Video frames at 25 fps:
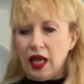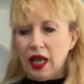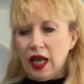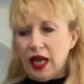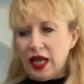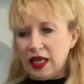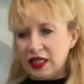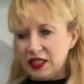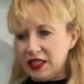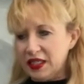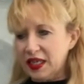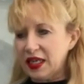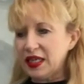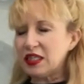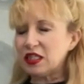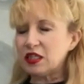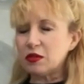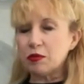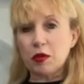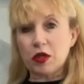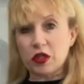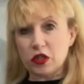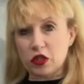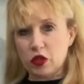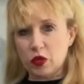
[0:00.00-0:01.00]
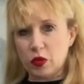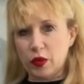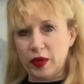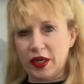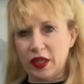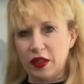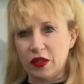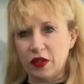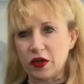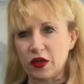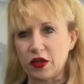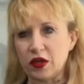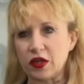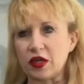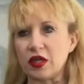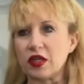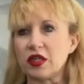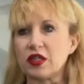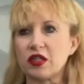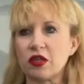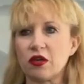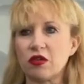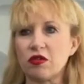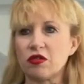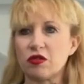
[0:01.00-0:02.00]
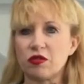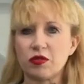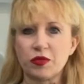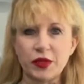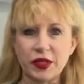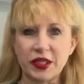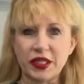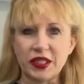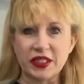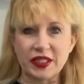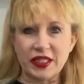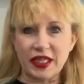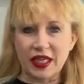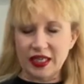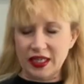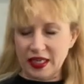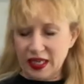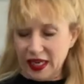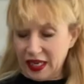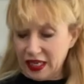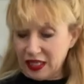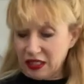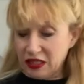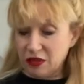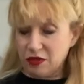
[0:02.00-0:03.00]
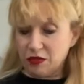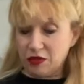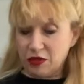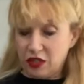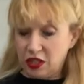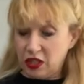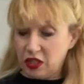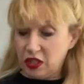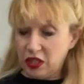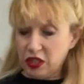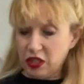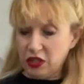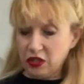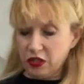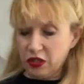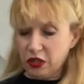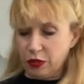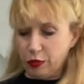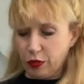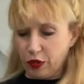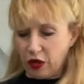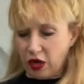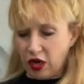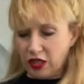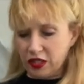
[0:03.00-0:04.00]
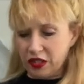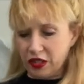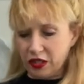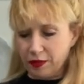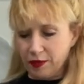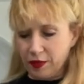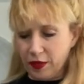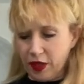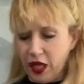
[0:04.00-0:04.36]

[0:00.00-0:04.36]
And today is March 23rd. So it's within 10 days. Still super awesome.